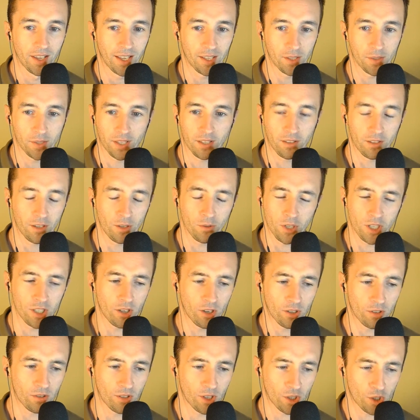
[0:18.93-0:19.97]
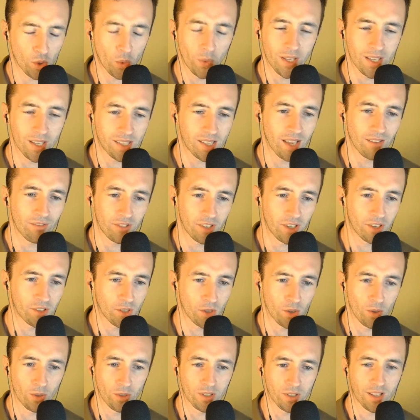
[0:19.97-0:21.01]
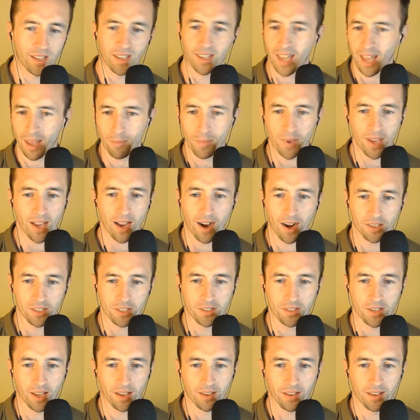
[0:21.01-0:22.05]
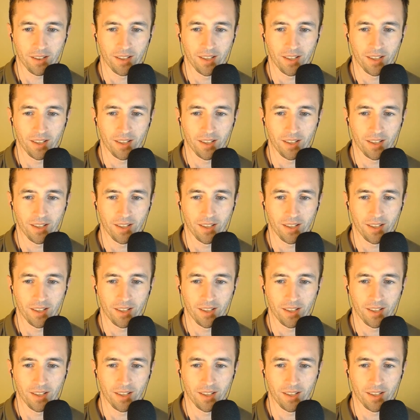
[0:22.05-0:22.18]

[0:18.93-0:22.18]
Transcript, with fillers: I was like, Eugene, you're, you're twenty-seven years old, can't be a heart attack.